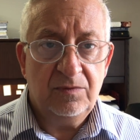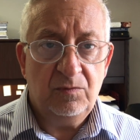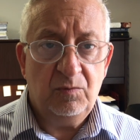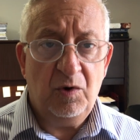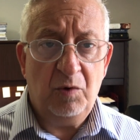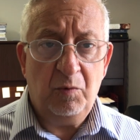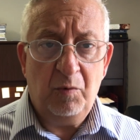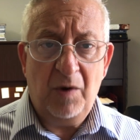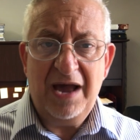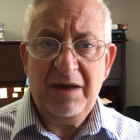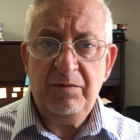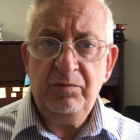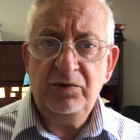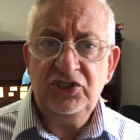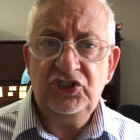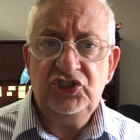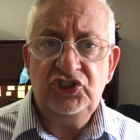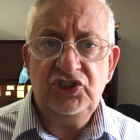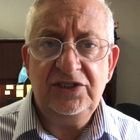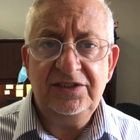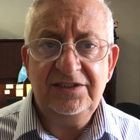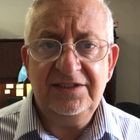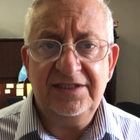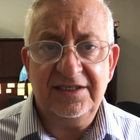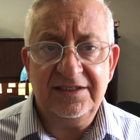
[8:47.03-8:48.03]
Well, why would
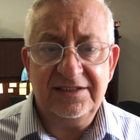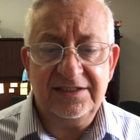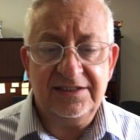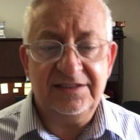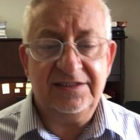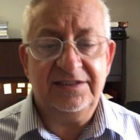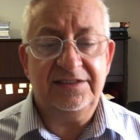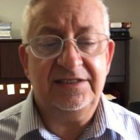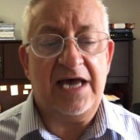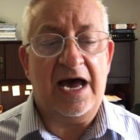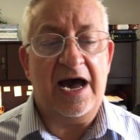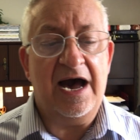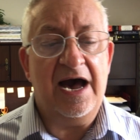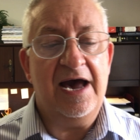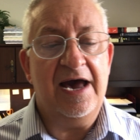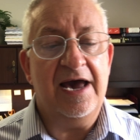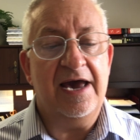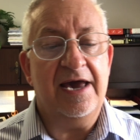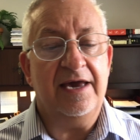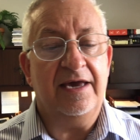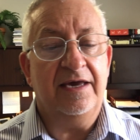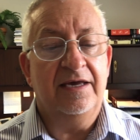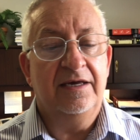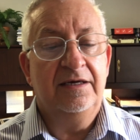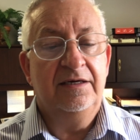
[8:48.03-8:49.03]
Jesus
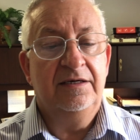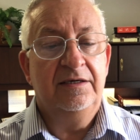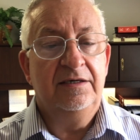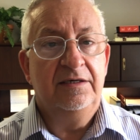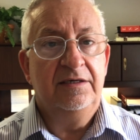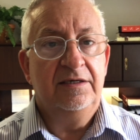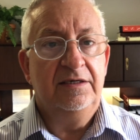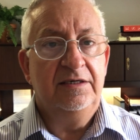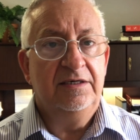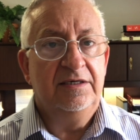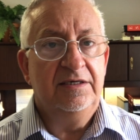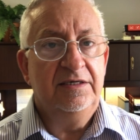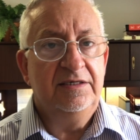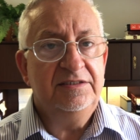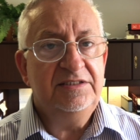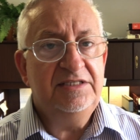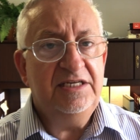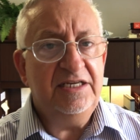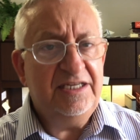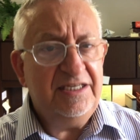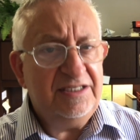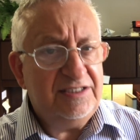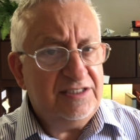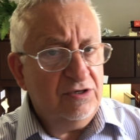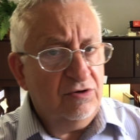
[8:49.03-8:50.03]
sigh?
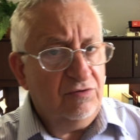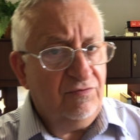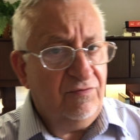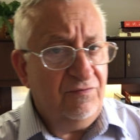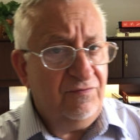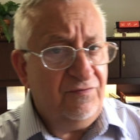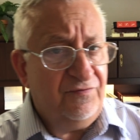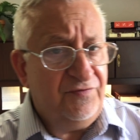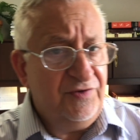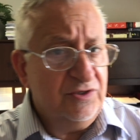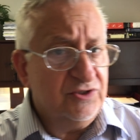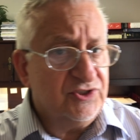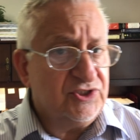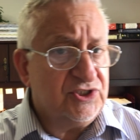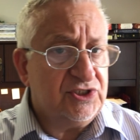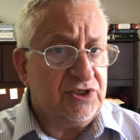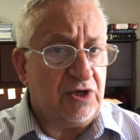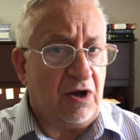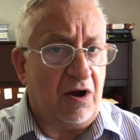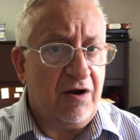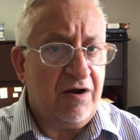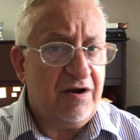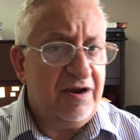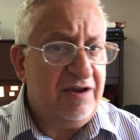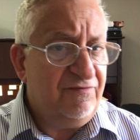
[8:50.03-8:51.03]
Did he still feel
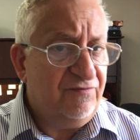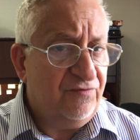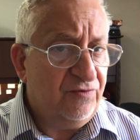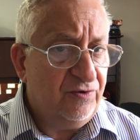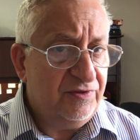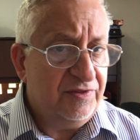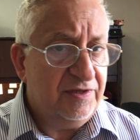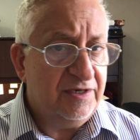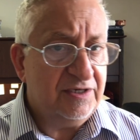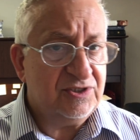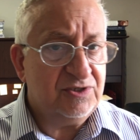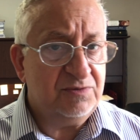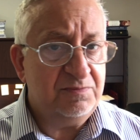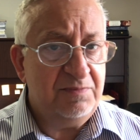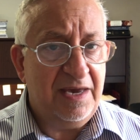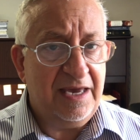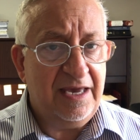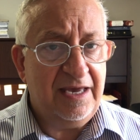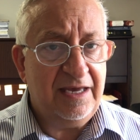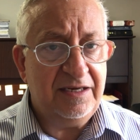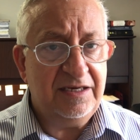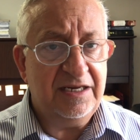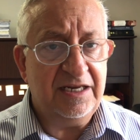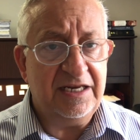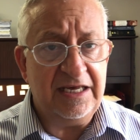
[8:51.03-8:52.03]
sorry for this
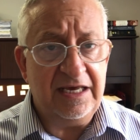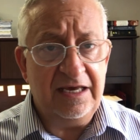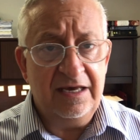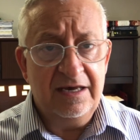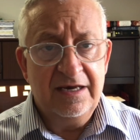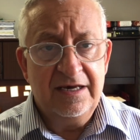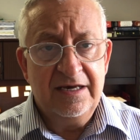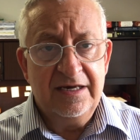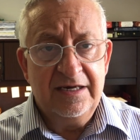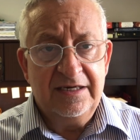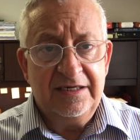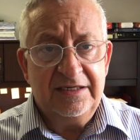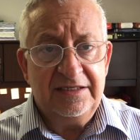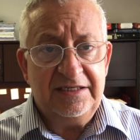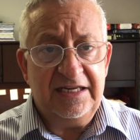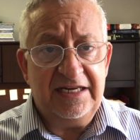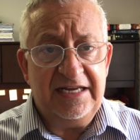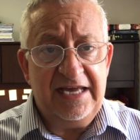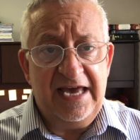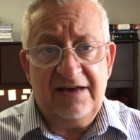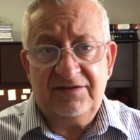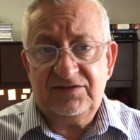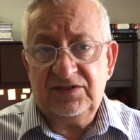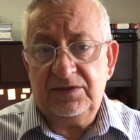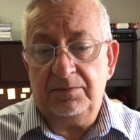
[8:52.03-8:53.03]
man? Did
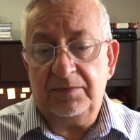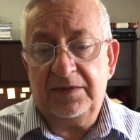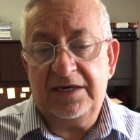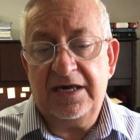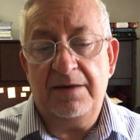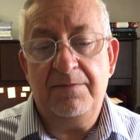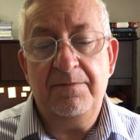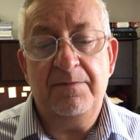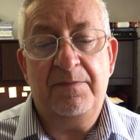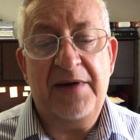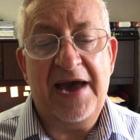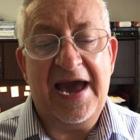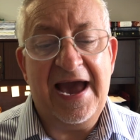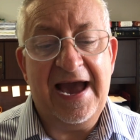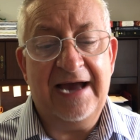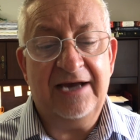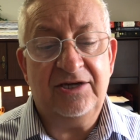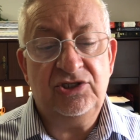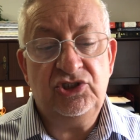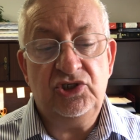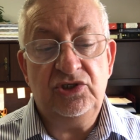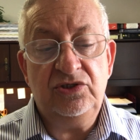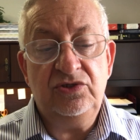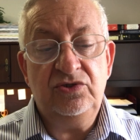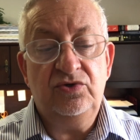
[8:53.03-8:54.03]
he have some
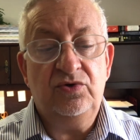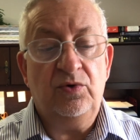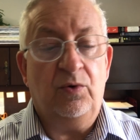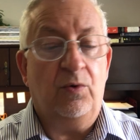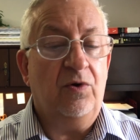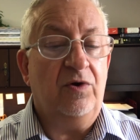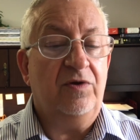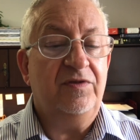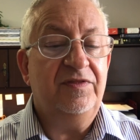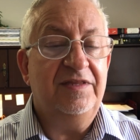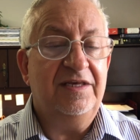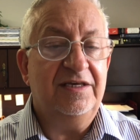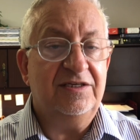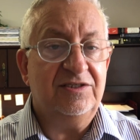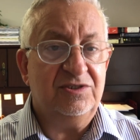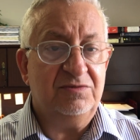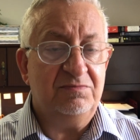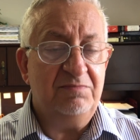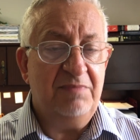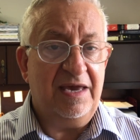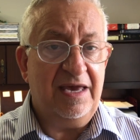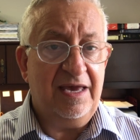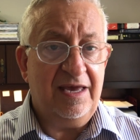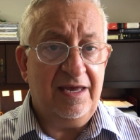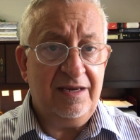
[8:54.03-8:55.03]
compassion toward this
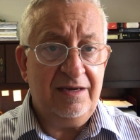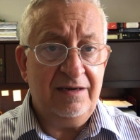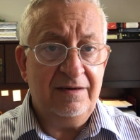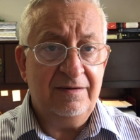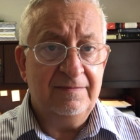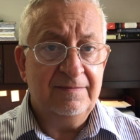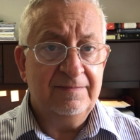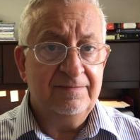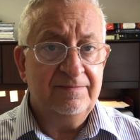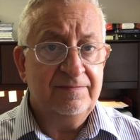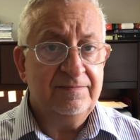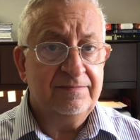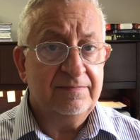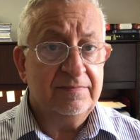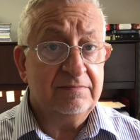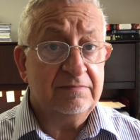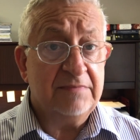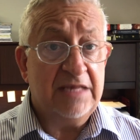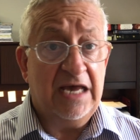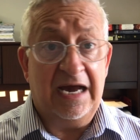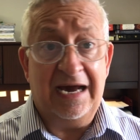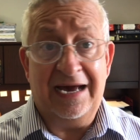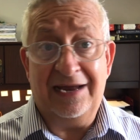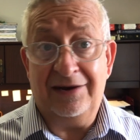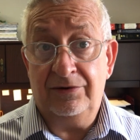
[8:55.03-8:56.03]
man?
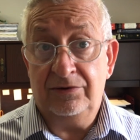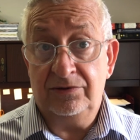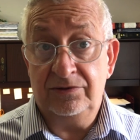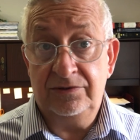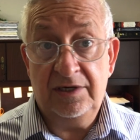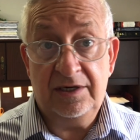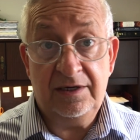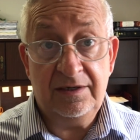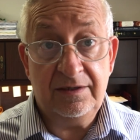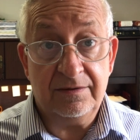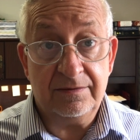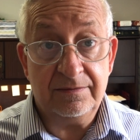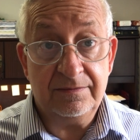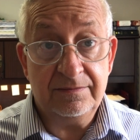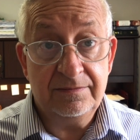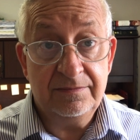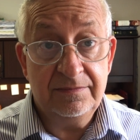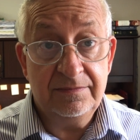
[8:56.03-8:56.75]
I don't know.